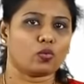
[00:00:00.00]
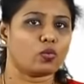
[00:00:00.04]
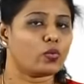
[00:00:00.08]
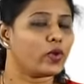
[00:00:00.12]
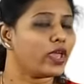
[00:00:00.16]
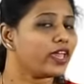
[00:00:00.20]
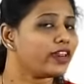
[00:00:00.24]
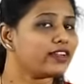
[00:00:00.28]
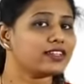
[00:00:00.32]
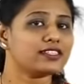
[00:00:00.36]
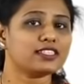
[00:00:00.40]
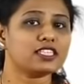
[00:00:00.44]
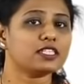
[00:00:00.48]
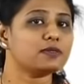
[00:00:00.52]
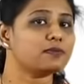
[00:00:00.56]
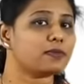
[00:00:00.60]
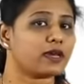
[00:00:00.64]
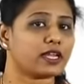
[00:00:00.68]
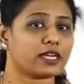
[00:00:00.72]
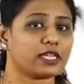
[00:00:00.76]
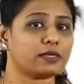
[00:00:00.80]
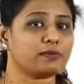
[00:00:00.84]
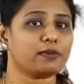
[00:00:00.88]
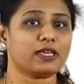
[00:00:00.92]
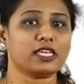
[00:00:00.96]
where is this
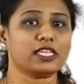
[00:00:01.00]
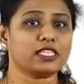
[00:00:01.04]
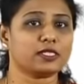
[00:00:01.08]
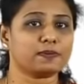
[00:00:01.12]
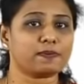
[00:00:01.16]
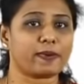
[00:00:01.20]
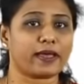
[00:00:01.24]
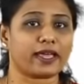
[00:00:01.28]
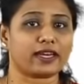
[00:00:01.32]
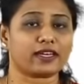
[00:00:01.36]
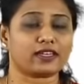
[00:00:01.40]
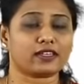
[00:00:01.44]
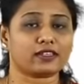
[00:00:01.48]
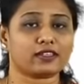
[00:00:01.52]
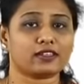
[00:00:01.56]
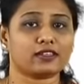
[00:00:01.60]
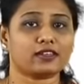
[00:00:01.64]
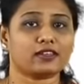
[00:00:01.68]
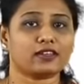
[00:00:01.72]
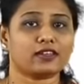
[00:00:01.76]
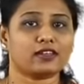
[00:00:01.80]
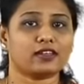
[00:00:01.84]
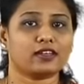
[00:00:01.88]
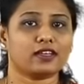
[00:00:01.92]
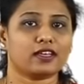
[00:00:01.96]
money being spent?
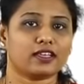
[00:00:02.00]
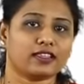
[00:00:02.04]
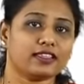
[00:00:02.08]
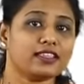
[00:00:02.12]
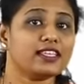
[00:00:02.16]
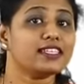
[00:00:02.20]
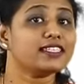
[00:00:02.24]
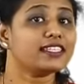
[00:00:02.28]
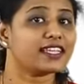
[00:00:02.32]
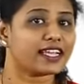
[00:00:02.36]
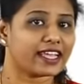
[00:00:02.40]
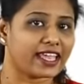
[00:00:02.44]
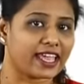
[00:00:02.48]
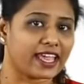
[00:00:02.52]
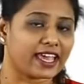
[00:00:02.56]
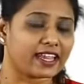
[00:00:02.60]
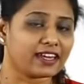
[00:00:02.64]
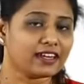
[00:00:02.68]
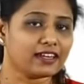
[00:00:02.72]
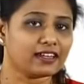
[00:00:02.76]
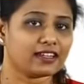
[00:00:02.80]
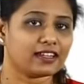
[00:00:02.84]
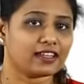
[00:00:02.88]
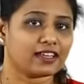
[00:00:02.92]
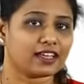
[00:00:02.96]
This
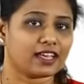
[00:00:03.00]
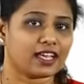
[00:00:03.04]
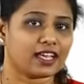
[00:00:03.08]
again